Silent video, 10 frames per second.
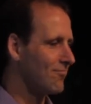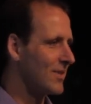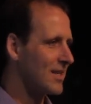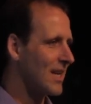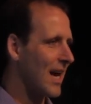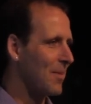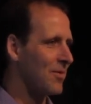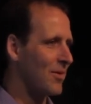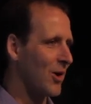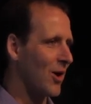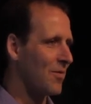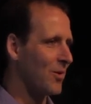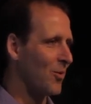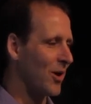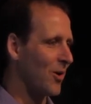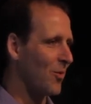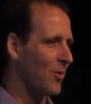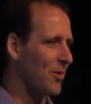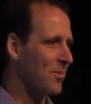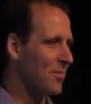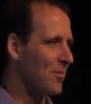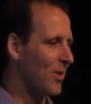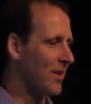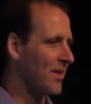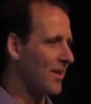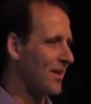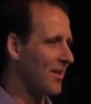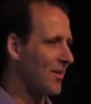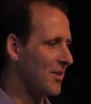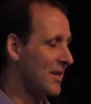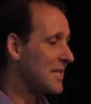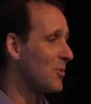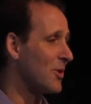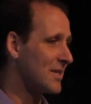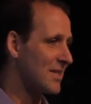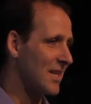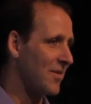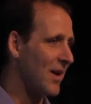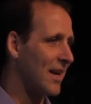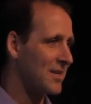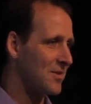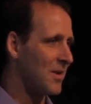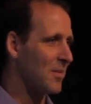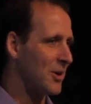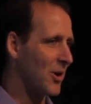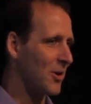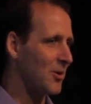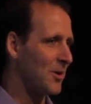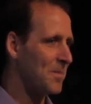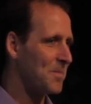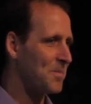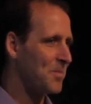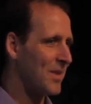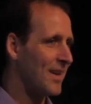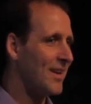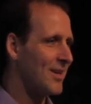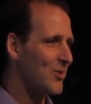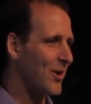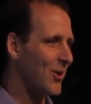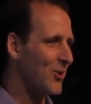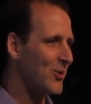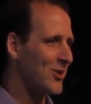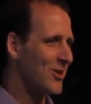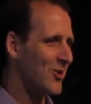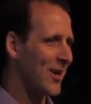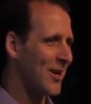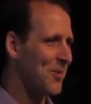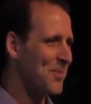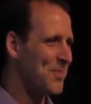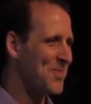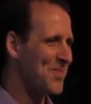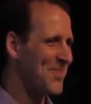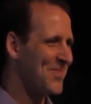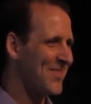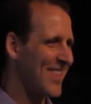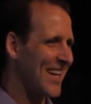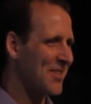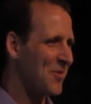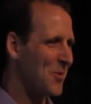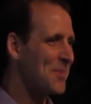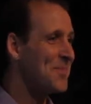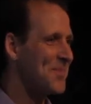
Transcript: doesn't happen very often one-on-one with the experiences that I've had as a family doctor. So I encourage you to try it out. Thanks, everyone.